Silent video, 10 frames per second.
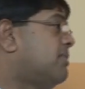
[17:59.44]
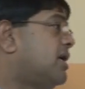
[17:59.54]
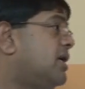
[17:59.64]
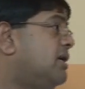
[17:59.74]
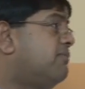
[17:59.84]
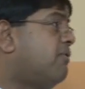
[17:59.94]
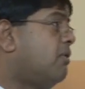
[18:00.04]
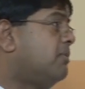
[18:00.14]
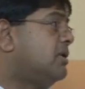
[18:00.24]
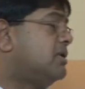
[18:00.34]
some are
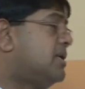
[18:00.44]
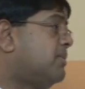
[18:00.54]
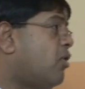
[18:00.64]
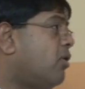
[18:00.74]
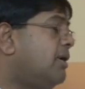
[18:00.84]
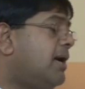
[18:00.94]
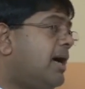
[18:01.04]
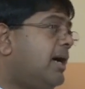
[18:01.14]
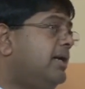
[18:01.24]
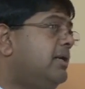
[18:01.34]
informal, some are
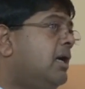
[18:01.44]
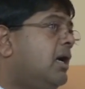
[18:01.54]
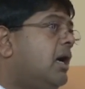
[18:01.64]
online.